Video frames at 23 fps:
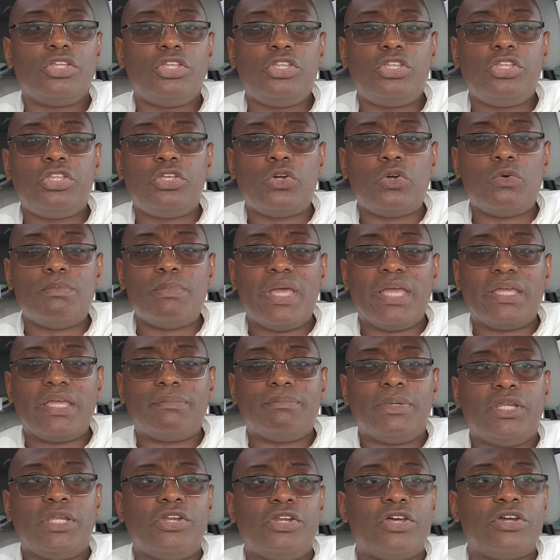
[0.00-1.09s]
you make
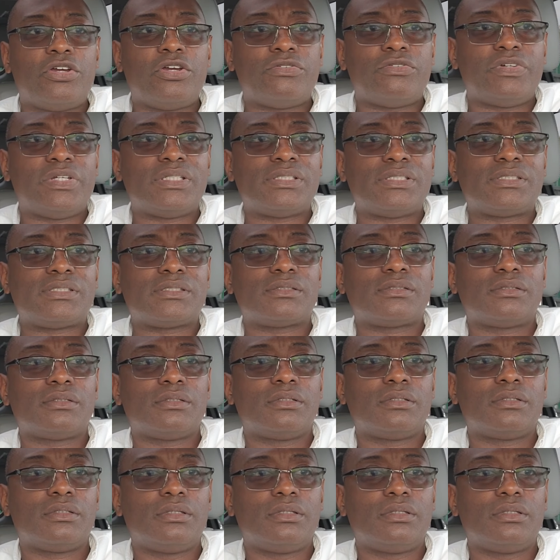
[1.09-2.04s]
me nervous.